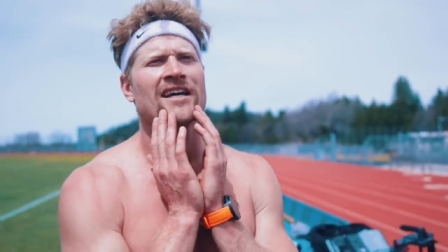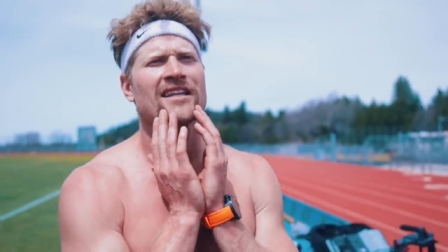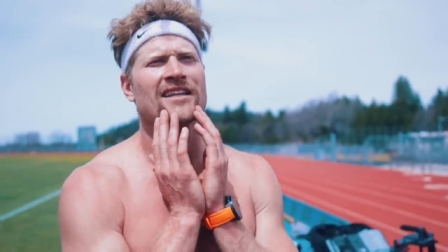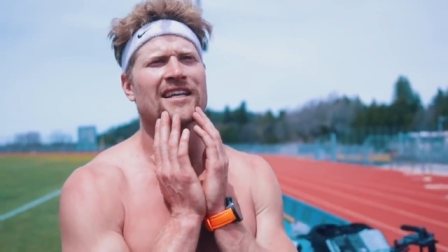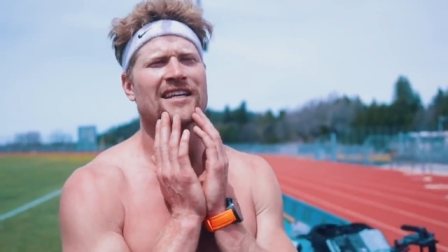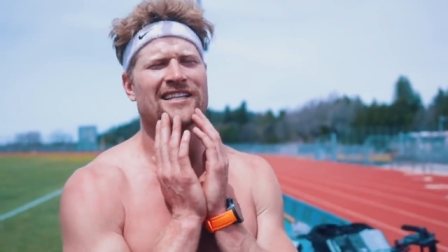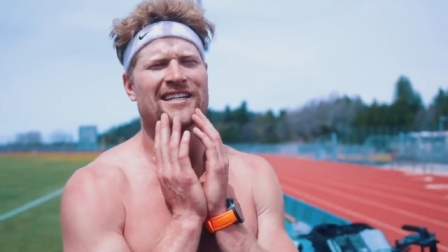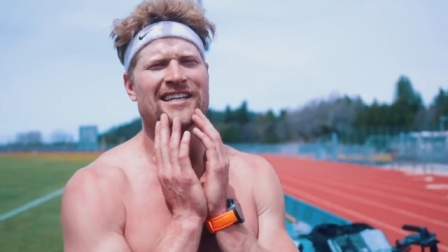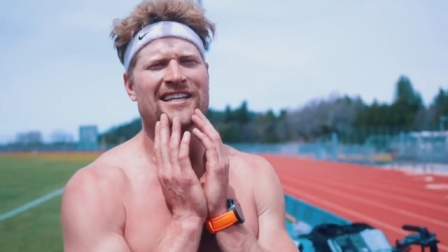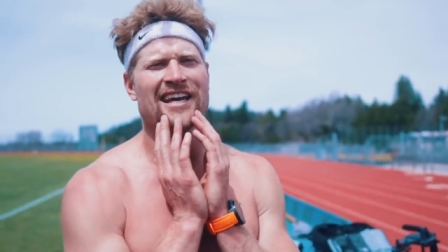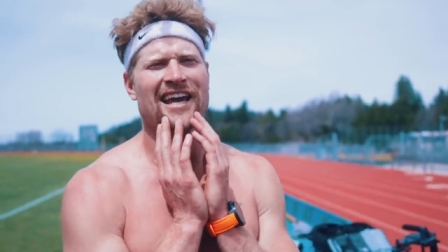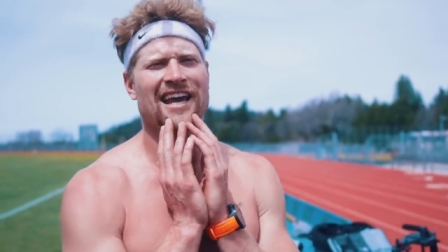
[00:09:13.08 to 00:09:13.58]

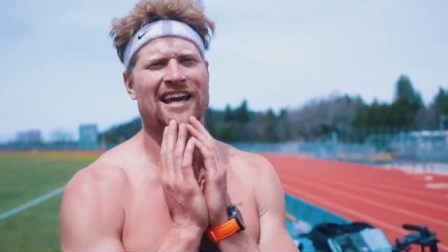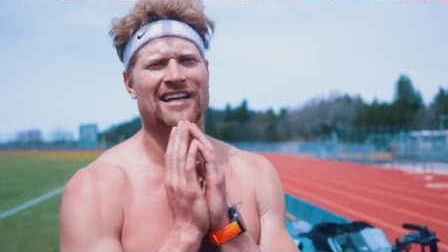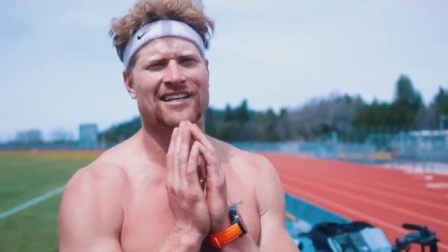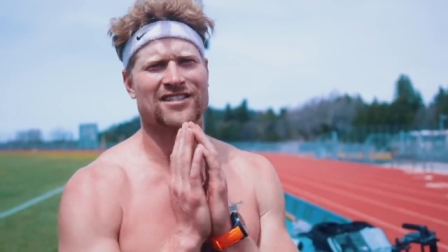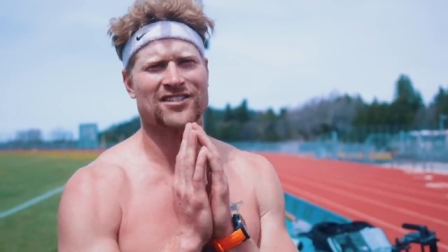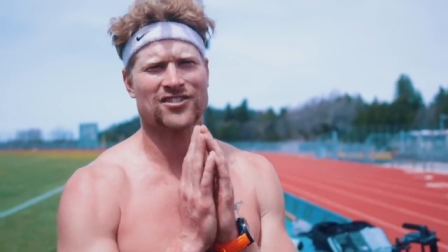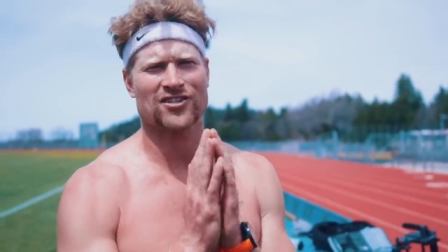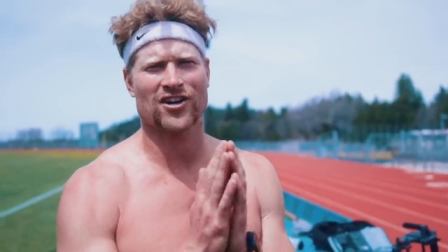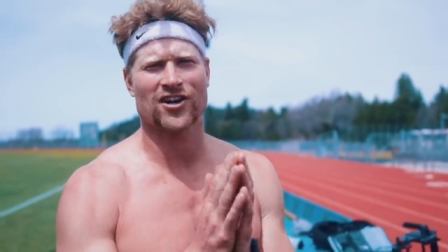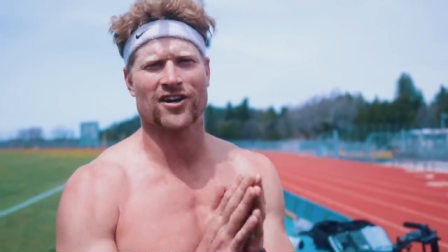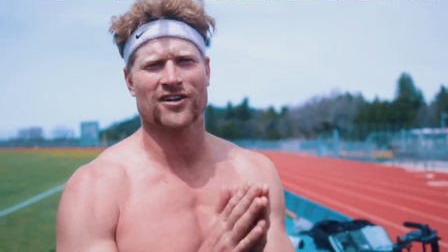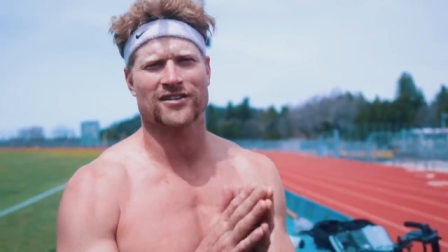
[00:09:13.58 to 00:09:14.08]
that today
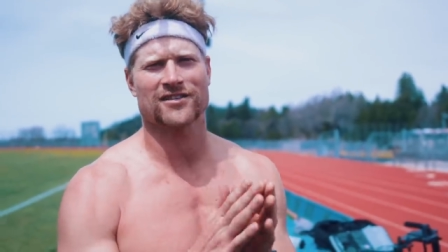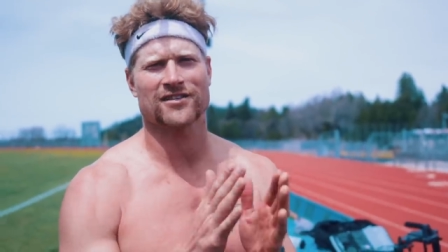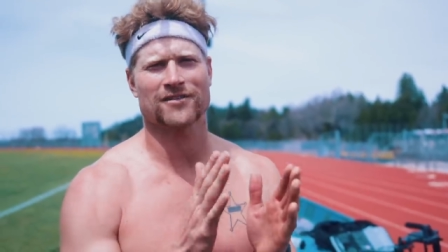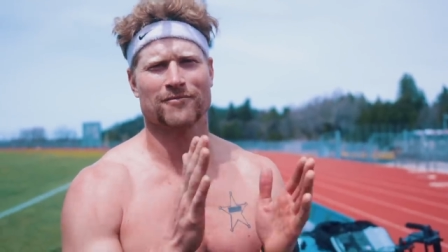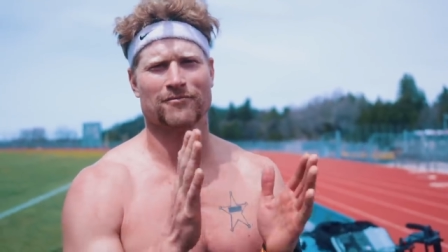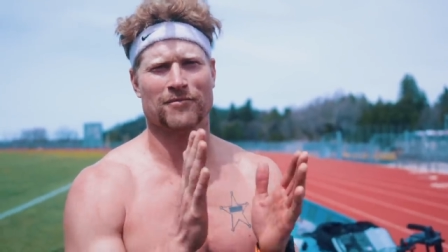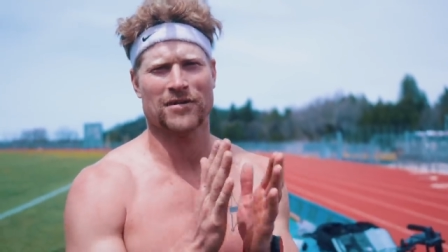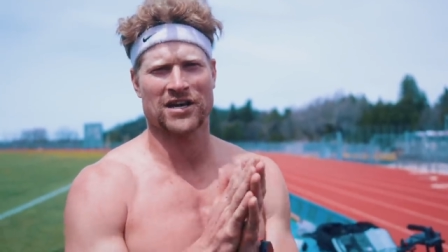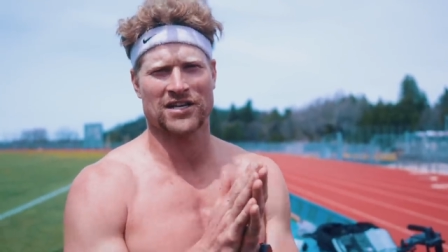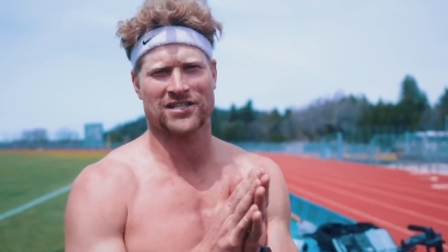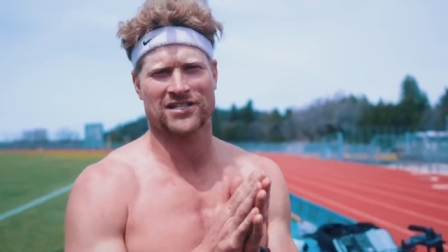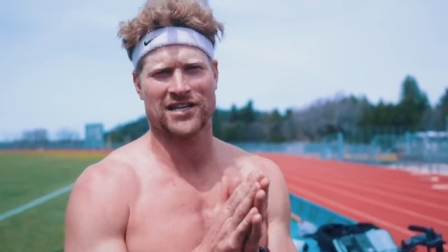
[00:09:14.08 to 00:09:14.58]
starts
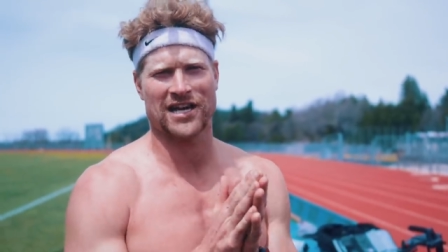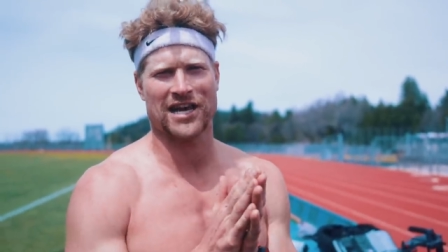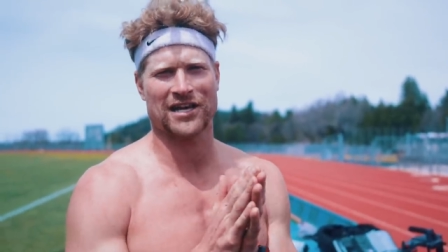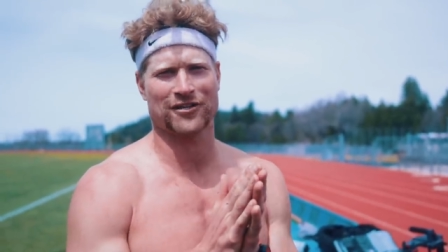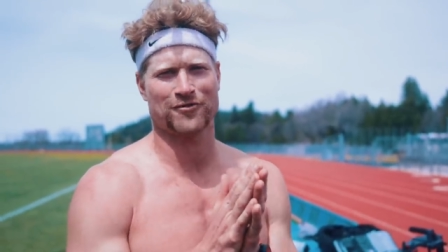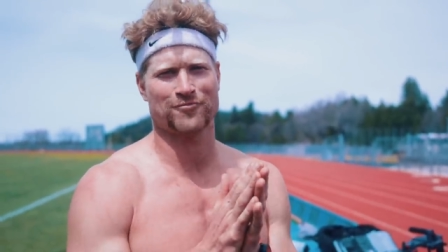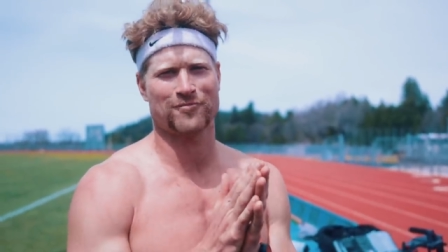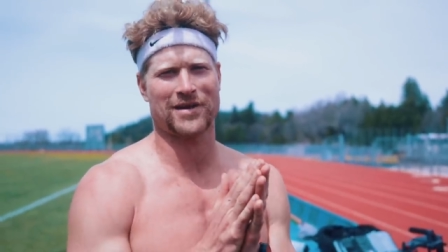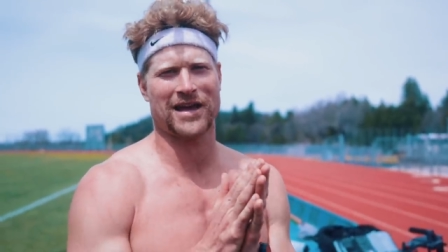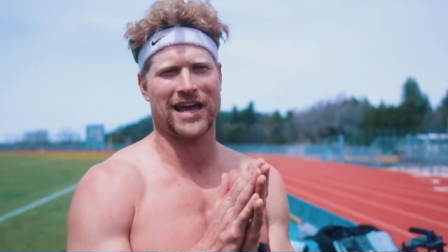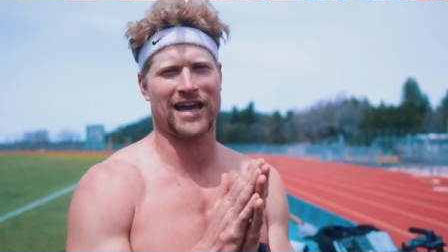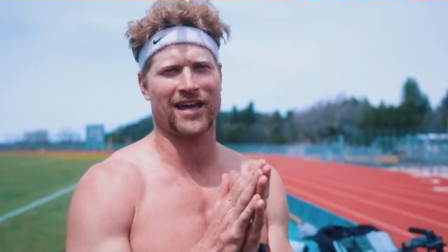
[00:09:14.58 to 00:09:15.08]

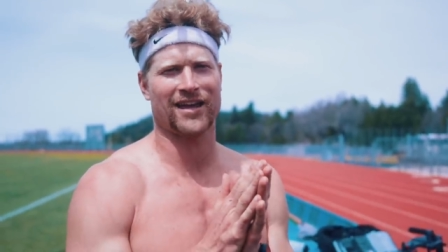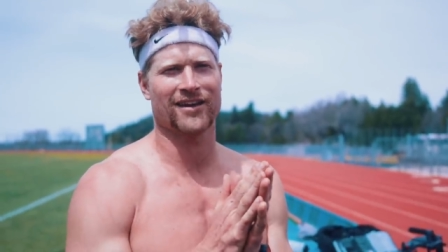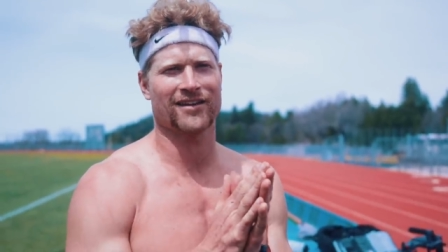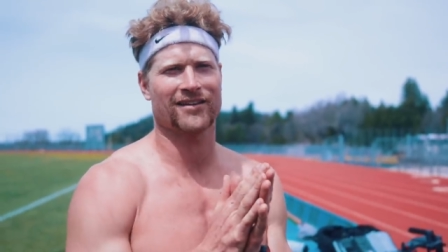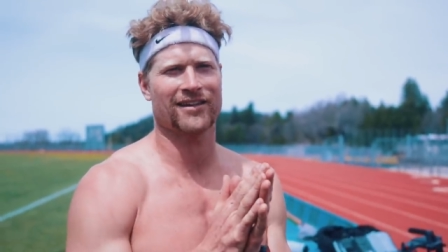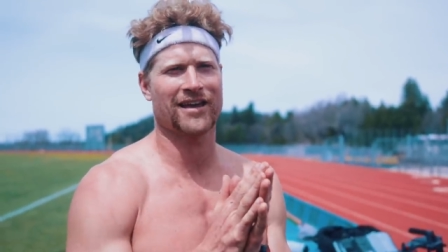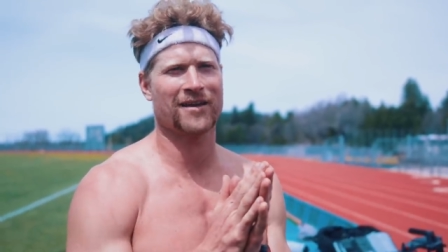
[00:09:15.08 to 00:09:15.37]
Mustache May.